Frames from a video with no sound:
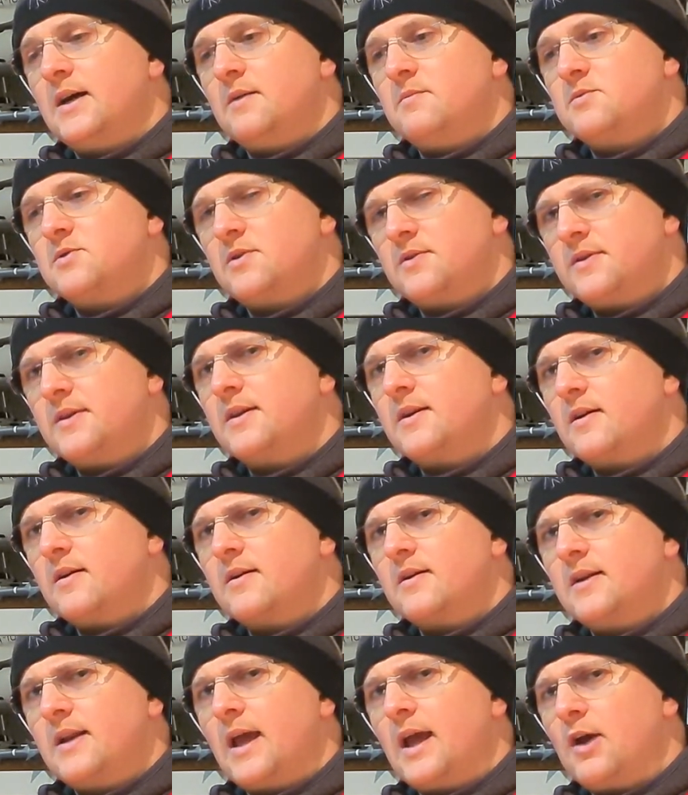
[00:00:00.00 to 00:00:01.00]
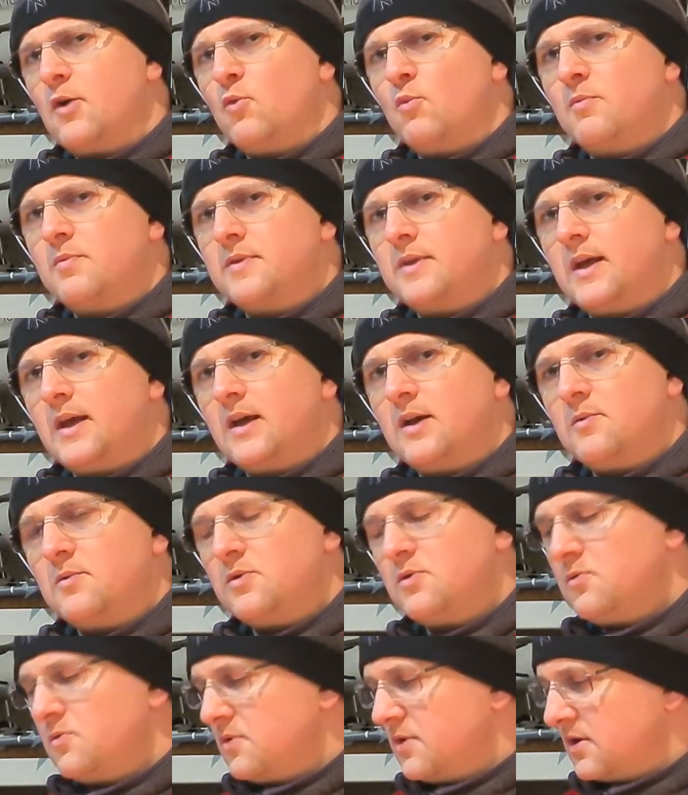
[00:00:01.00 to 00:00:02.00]
So I think I can help there
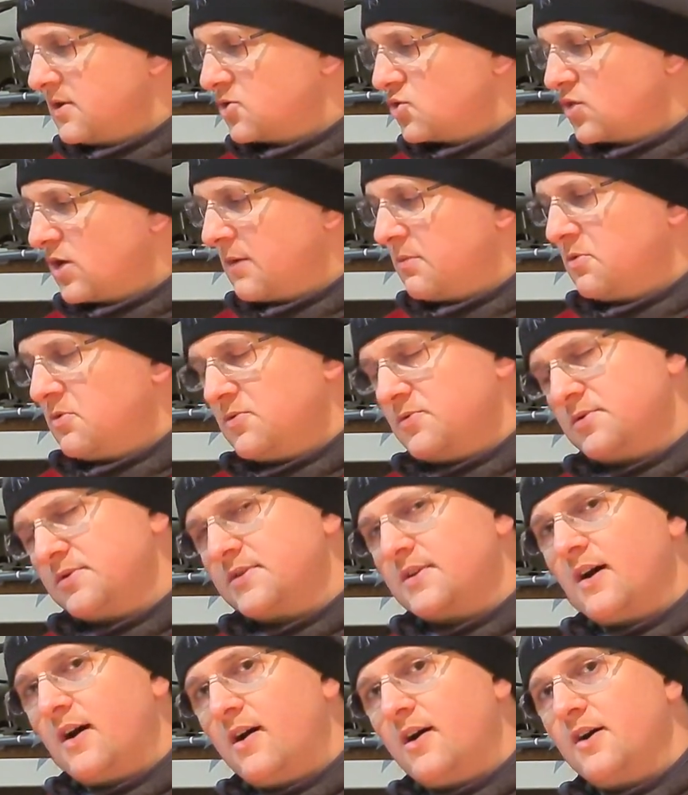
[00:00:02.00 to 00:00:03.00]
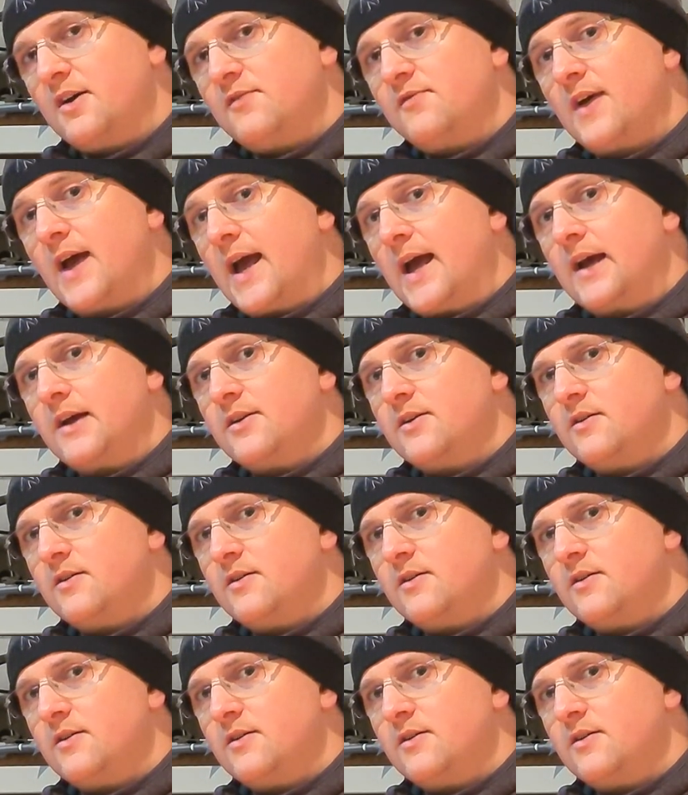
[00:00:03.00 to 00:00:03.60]
with all the troubles that I've had.